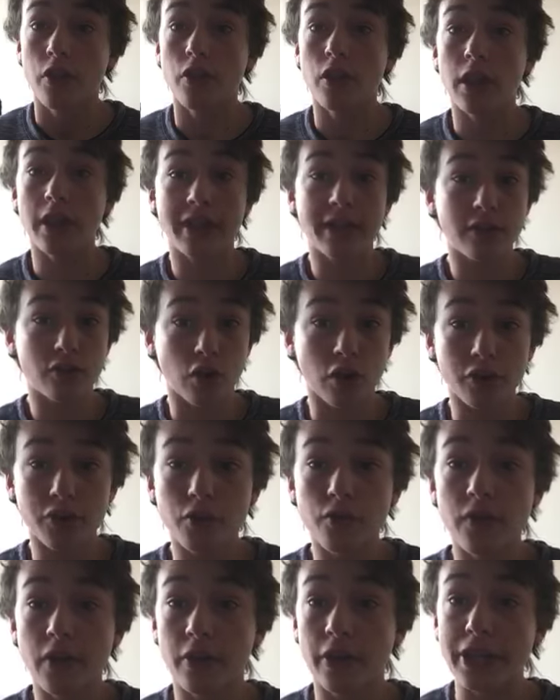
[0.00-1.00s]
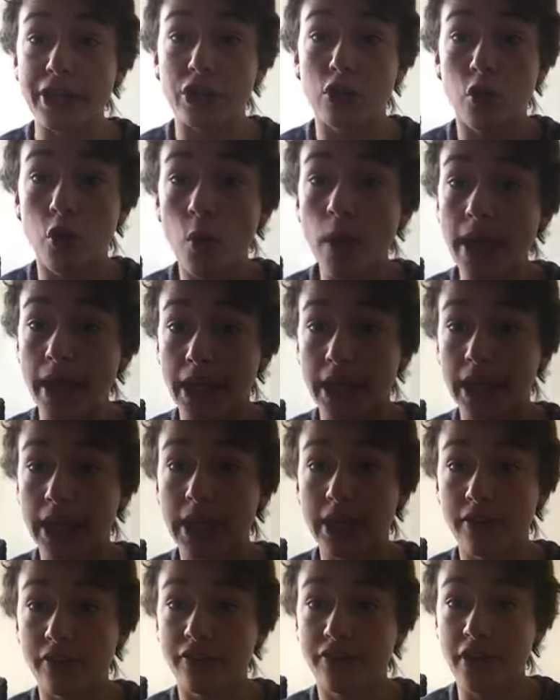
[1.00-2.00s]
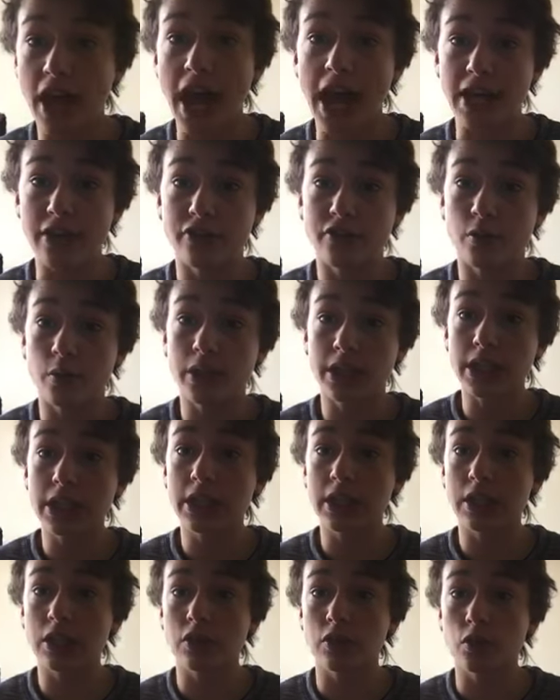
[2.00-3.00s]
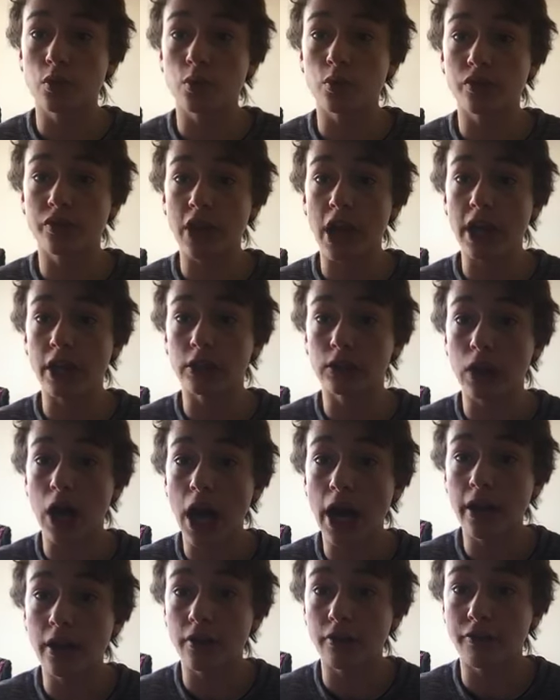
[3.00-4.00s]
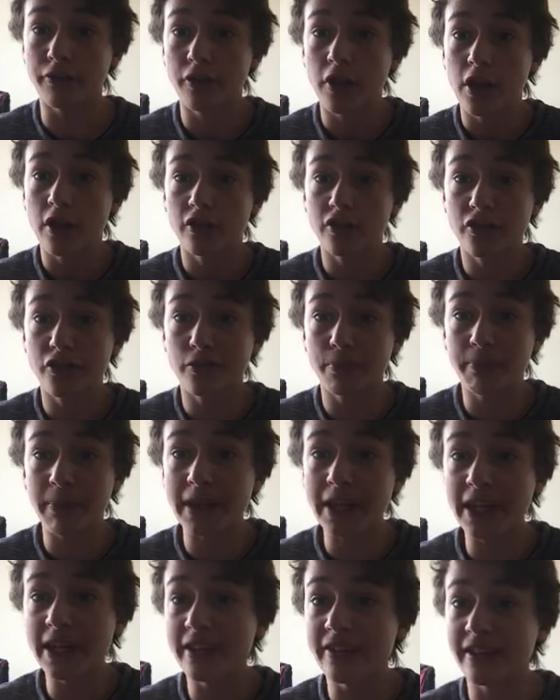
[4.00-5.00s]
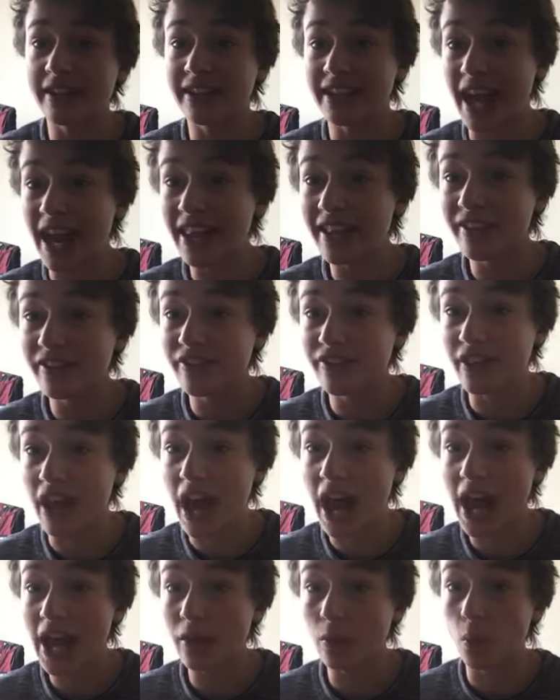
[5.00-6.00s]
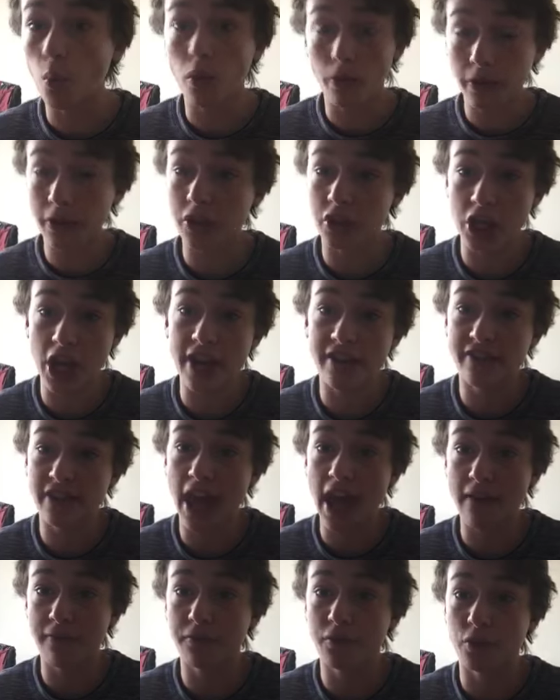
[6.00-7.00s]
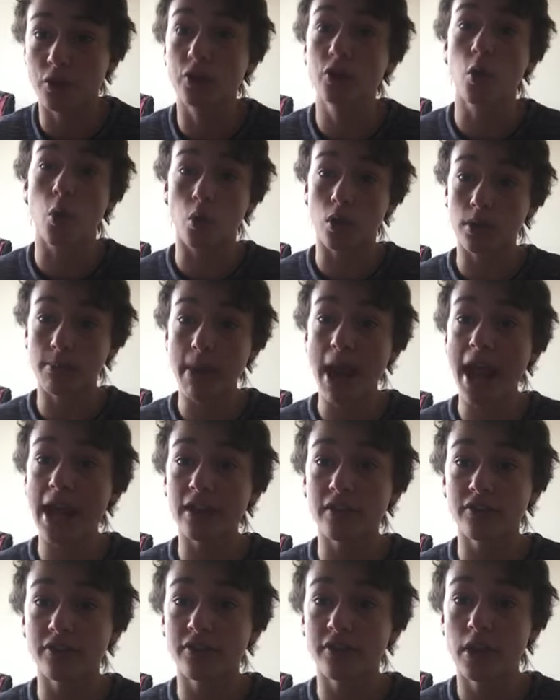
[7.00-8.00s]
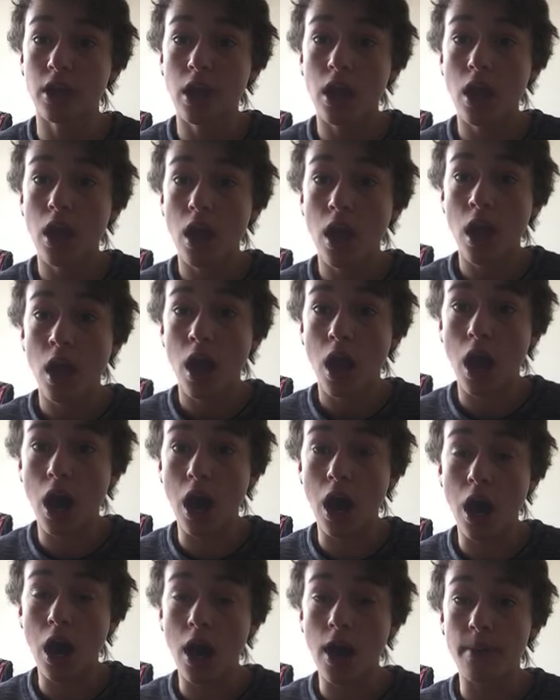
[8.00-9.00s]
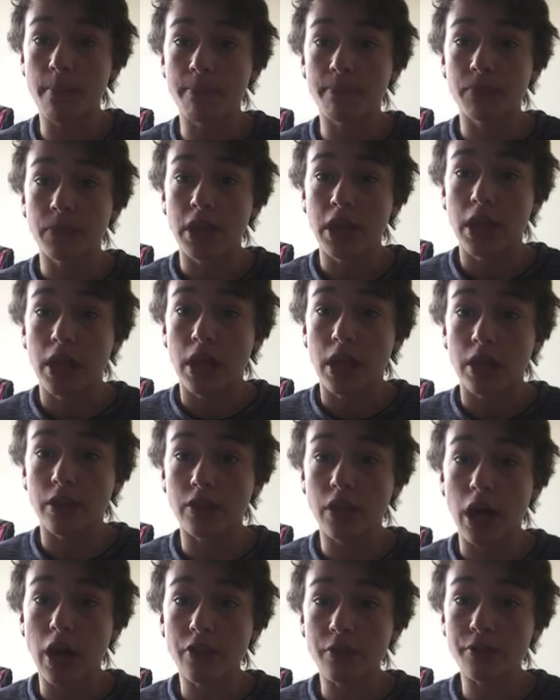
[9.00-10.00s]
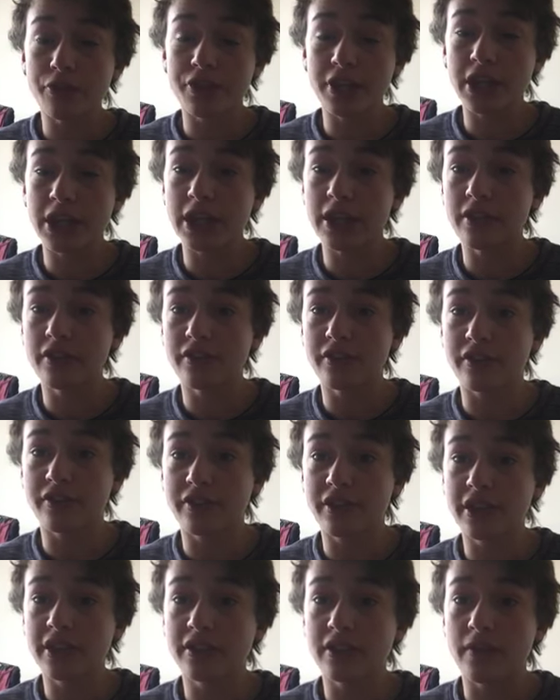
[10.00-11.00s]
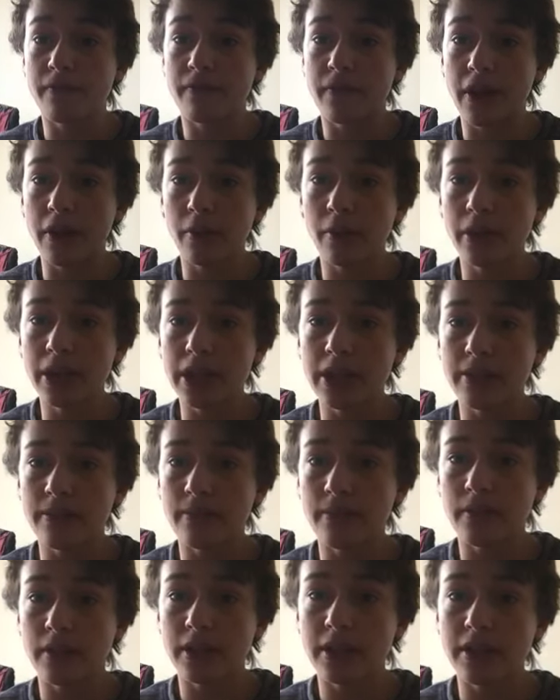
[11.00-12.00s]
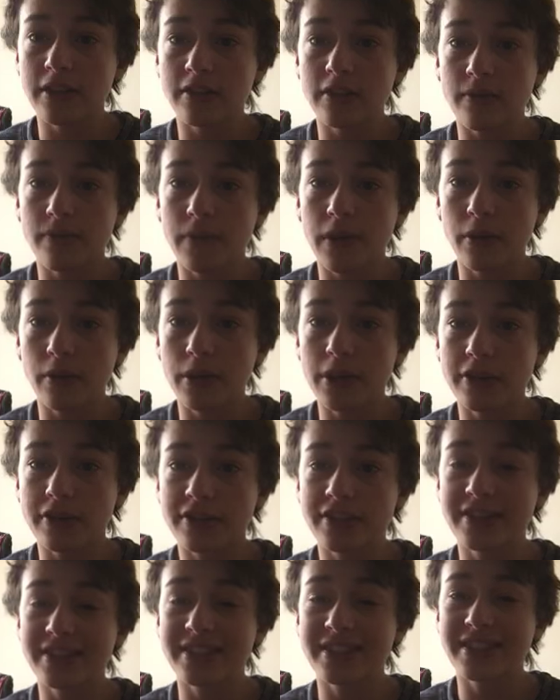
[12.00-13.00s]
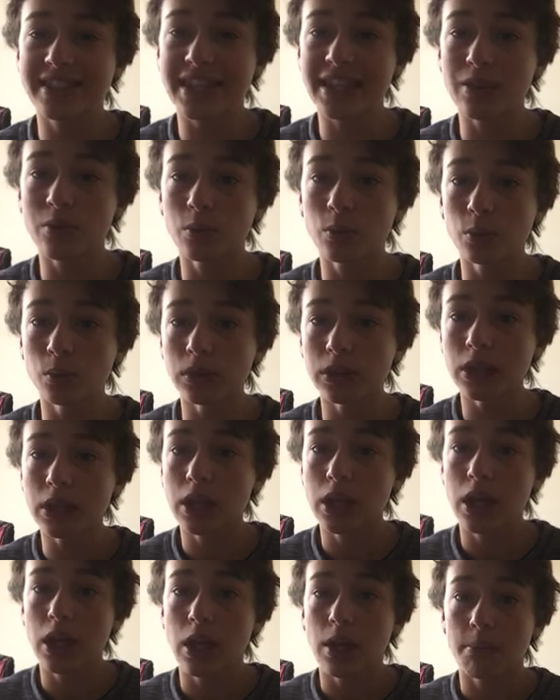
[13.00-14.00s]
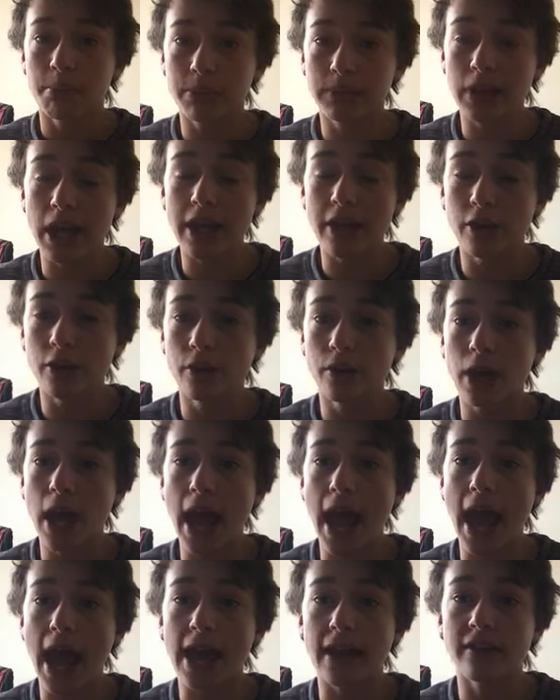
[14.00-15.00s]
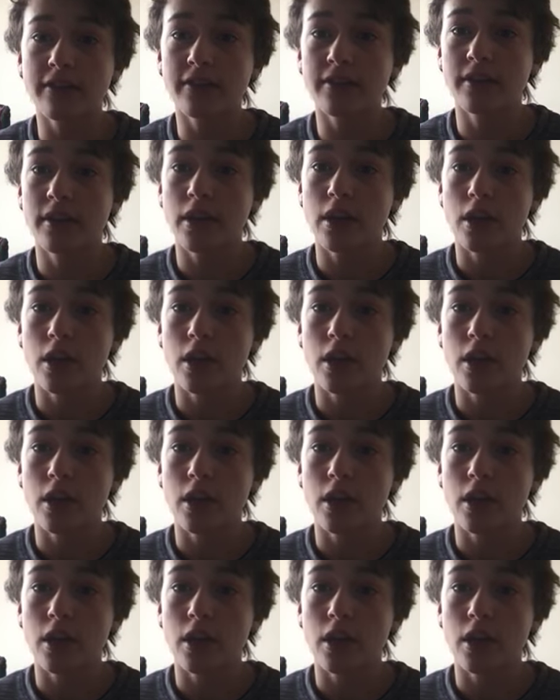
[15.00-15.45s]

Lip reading: He's also very quick inside, so he can use a lot of speed to get inside or to chase after quarterbacks. The other thing is he's a very skilled player at